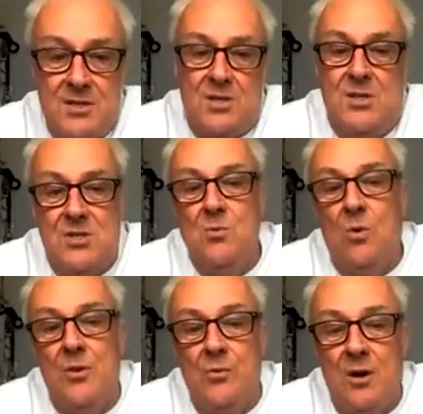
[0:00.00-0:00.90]
you see
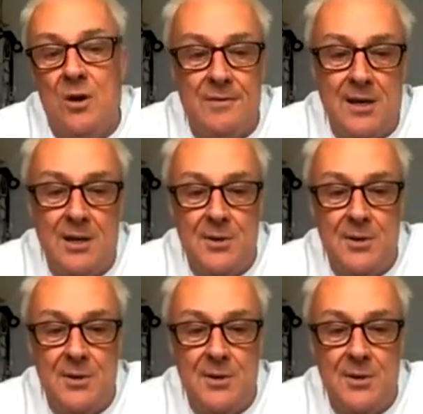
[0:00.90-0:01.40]
what the write value